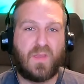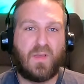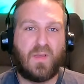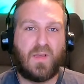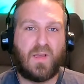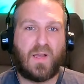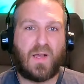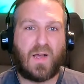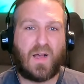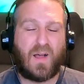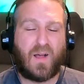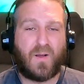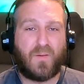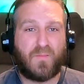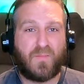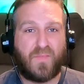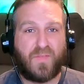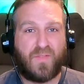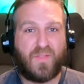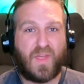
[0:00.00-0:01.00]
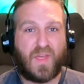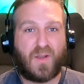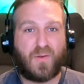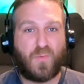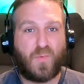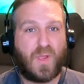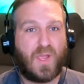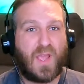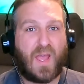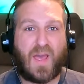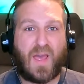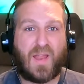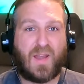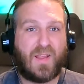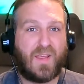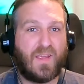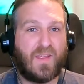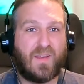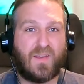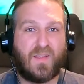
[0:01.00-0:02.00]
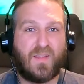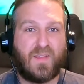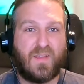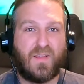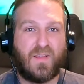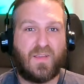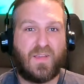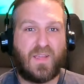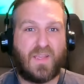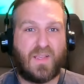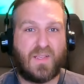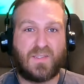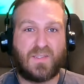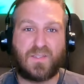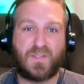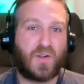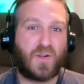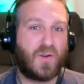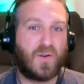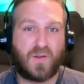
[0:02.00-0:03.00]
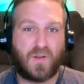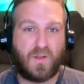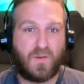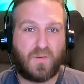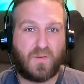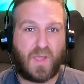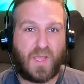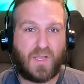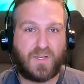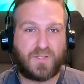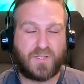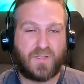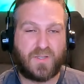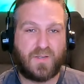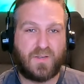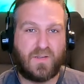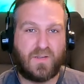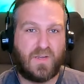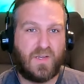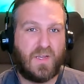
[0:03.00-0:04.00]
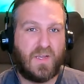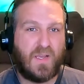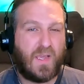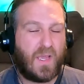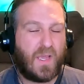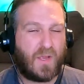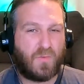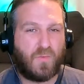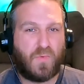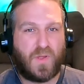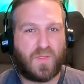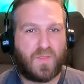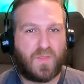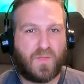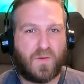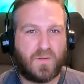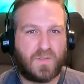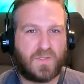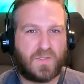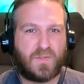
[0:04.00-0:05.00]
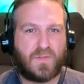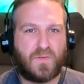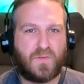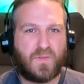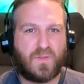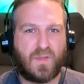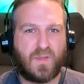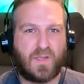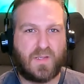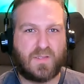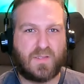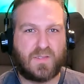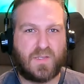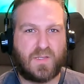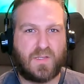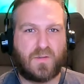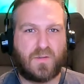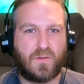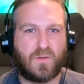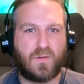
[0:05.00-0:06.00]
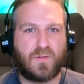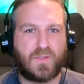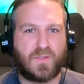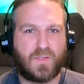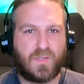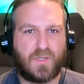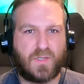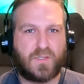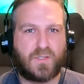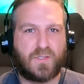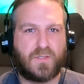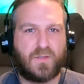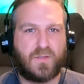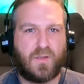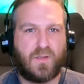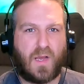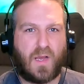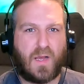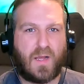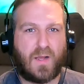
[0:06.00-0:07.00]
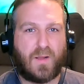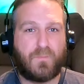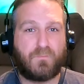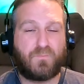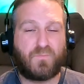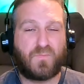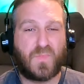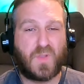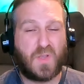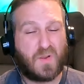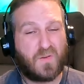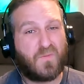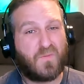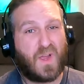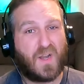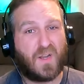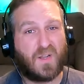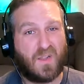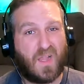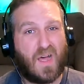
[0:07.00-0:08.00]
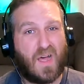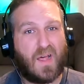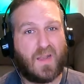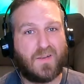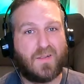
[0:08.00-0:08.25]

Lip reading: Then we added his current location. And with those two things in a Google search, you can find a lot.